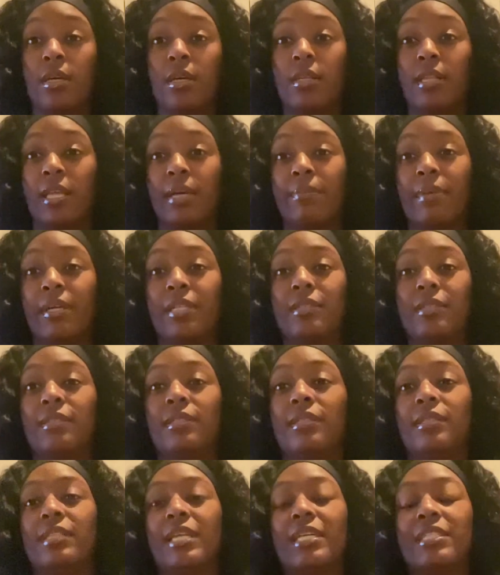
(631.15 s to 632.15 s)
like my,
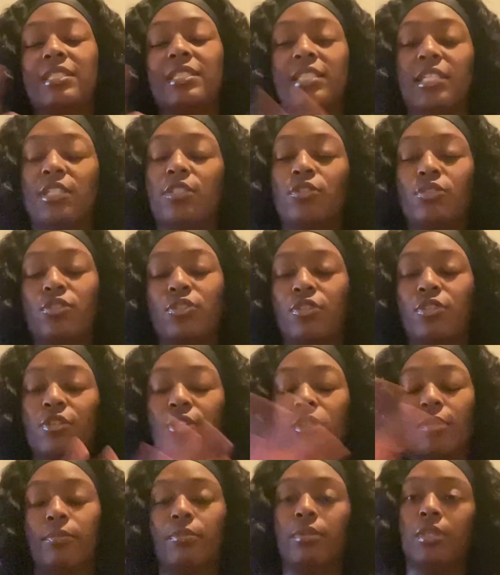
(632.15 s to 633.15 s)
not signature,
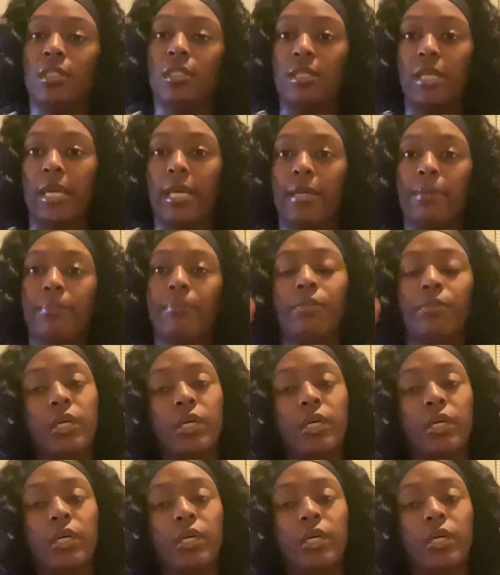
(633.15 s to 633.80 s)
complete name,